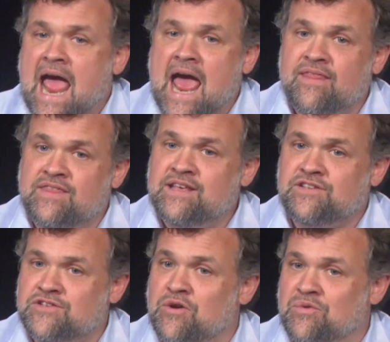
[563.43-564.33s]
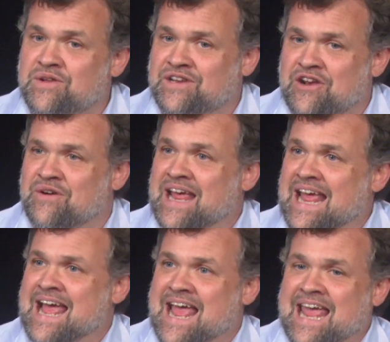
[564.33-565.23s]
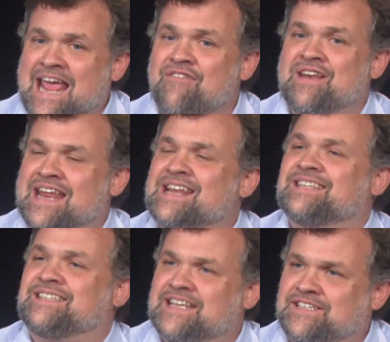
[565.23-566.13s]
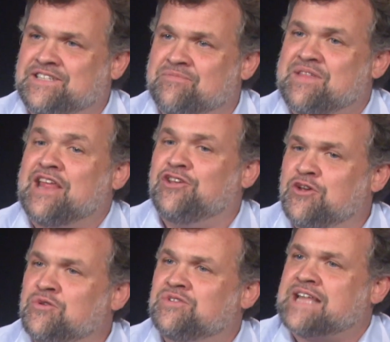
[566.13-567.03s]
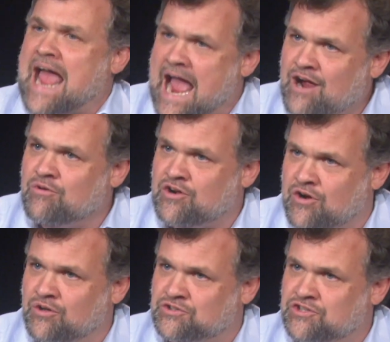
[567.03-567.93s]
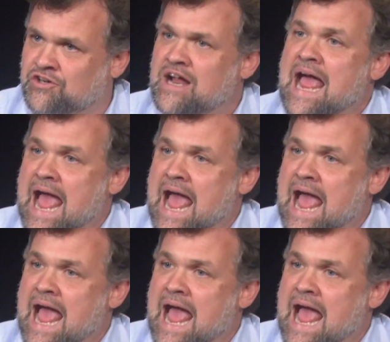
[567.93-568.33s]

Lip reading: And this, so, you know, even in a system that used agriculture